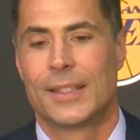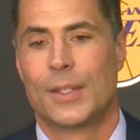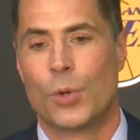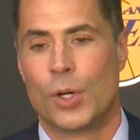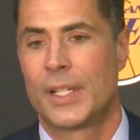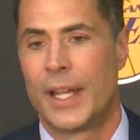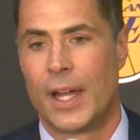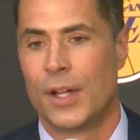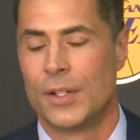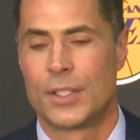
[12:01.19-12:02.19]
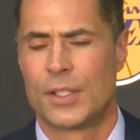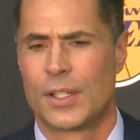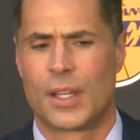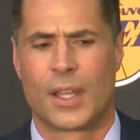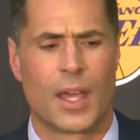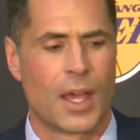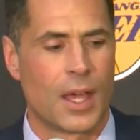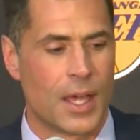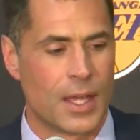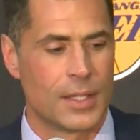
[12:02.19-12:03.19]
The word cares.
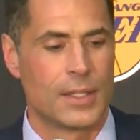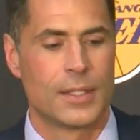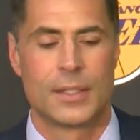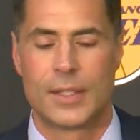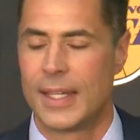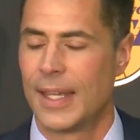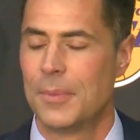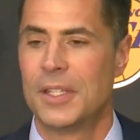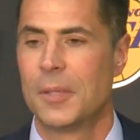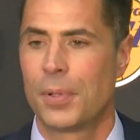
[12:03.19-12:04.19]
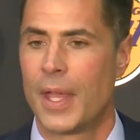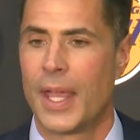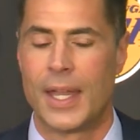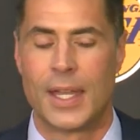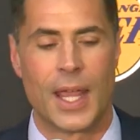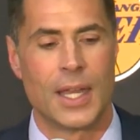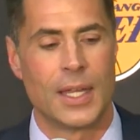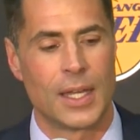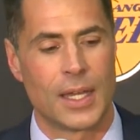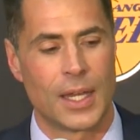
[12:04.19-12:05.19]
They give me the plan, and